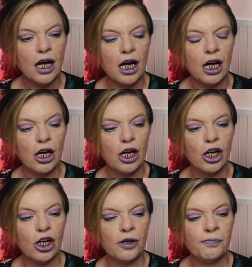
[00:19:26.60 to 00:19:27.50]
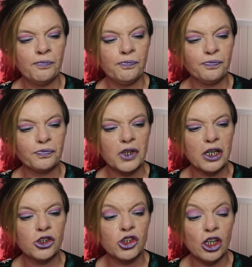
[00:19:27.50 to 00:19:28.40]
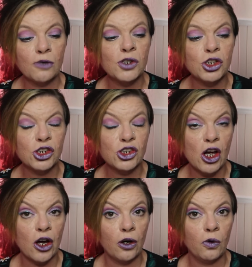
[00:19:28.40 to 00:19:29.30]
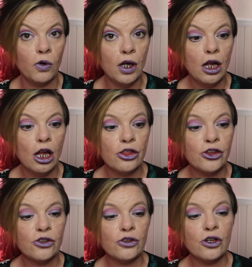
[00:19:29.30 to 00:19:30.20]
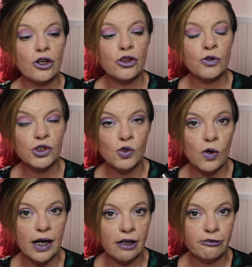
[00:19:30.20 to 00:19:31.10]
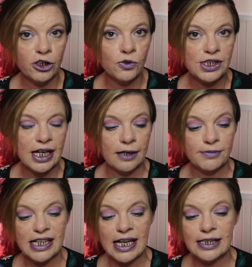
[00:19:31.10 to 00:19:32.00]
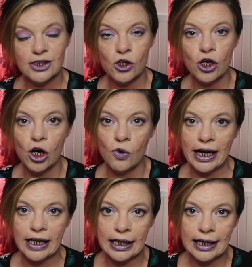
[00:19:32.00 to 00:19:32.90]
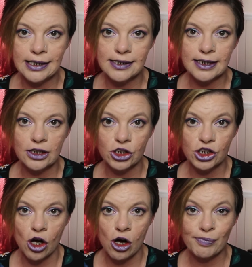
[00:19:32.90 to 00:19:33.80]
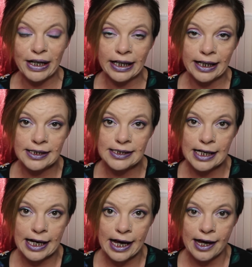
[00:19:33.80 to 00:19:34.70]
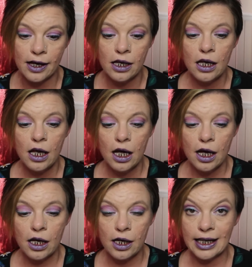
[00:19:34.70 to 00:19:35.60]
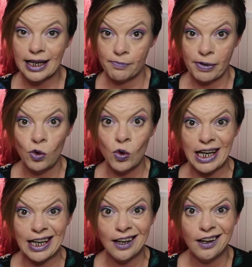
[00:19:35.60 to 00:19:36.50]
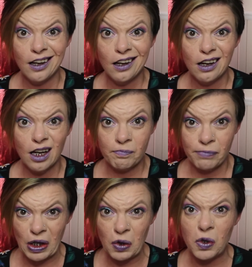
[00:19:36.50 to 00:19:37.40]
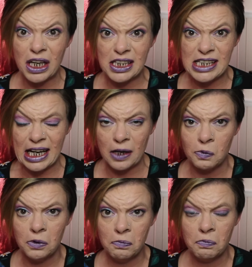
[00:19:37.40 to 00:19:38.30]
so much so that there was quite a few times it sort of coagulated in the top, and I had to get like a pokey and poke it down,